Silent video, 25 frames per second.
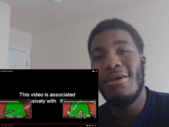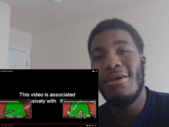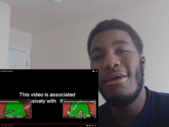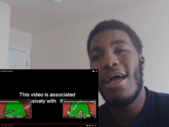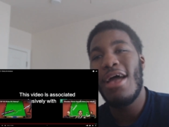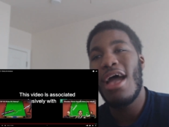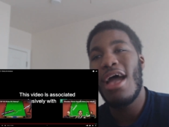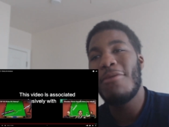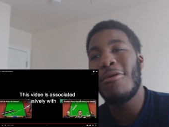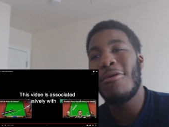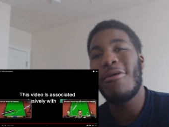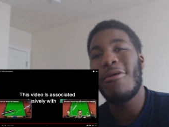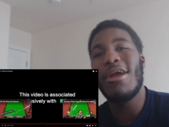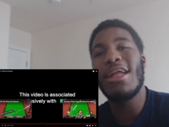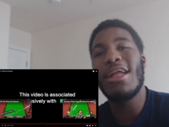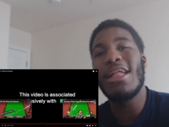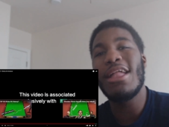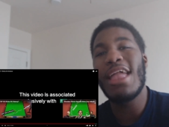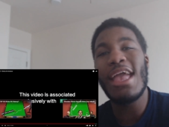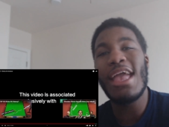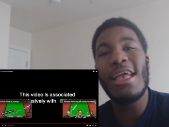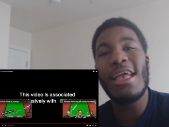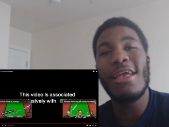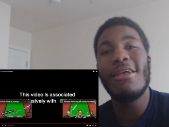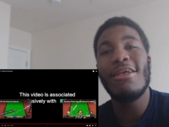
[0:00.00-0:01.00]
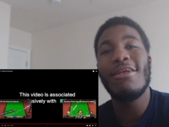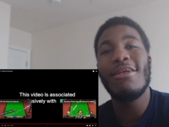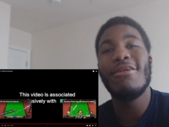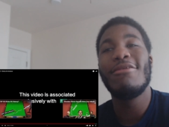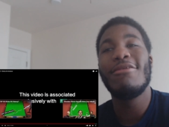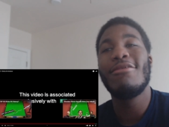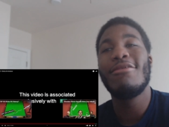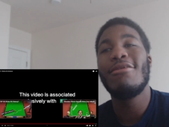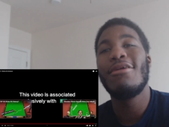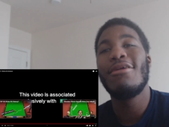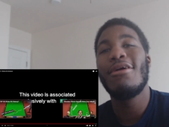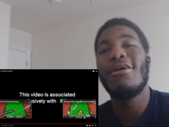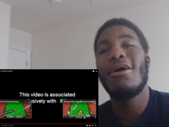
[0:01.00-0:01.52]
Have a great day.
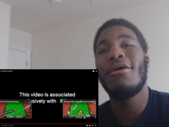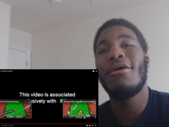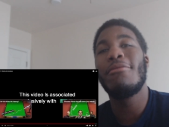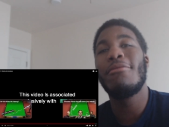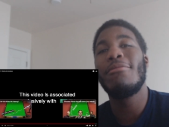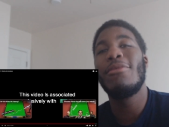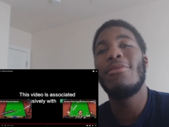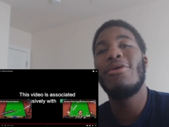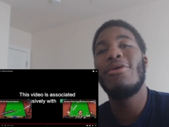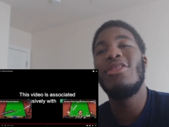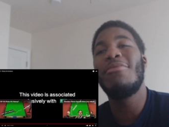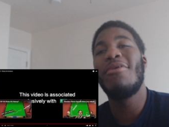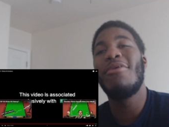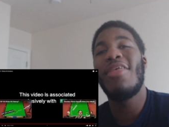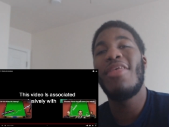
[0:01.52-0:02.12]
Um, leave a